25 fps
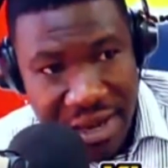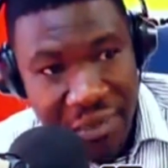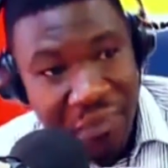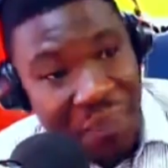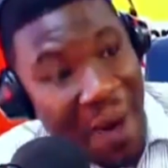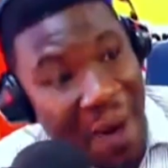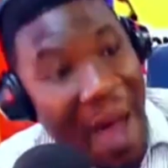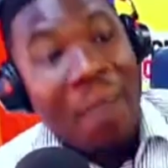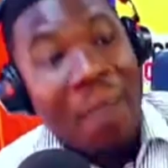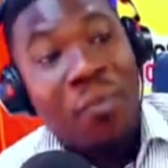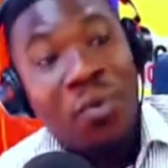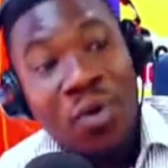
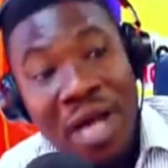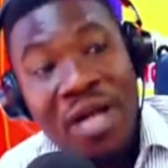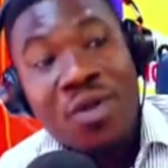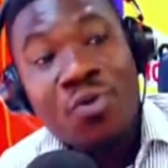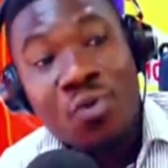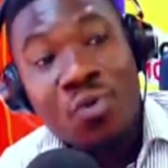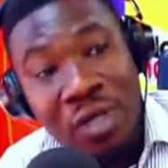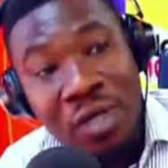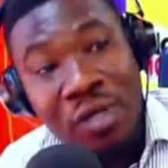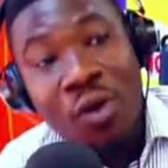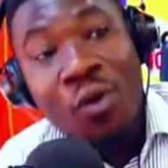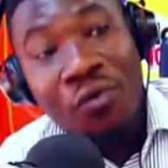bible na
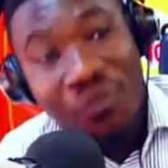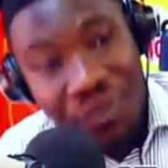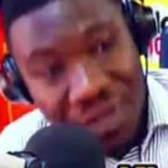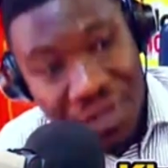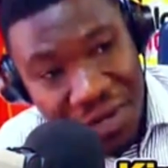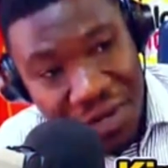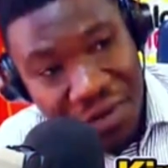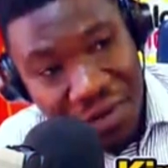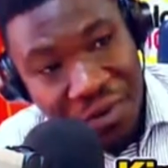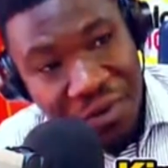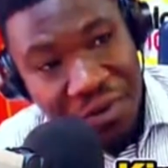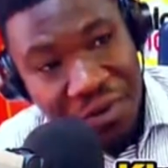yikuta
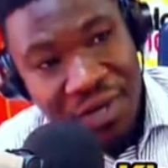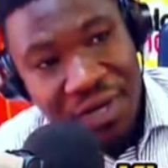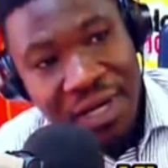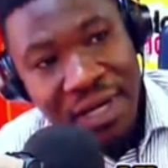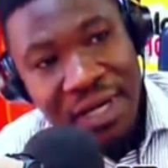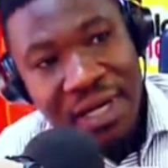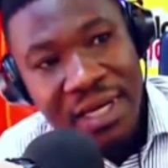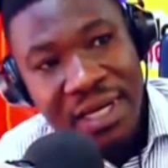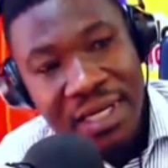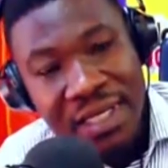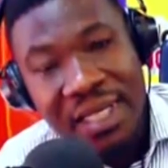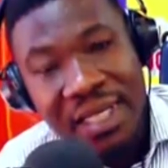ofie no
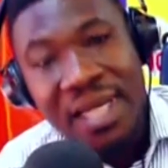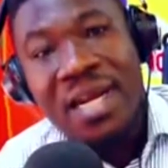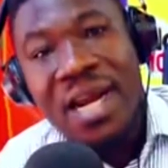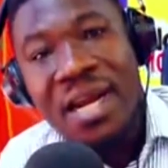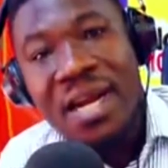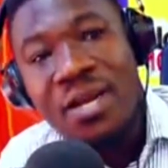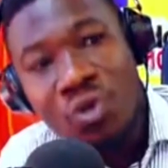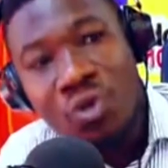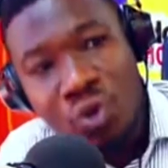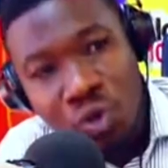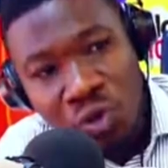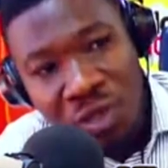se
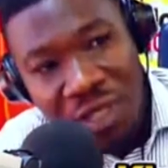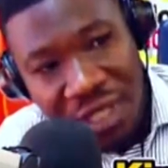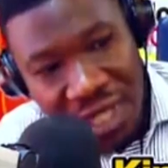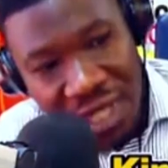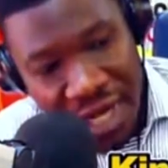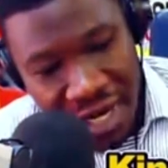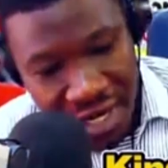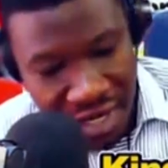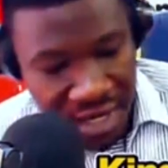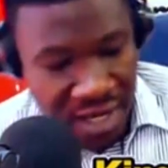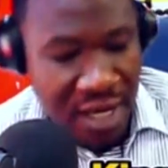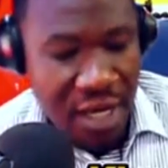na ne
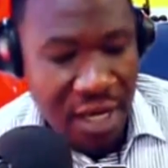sutie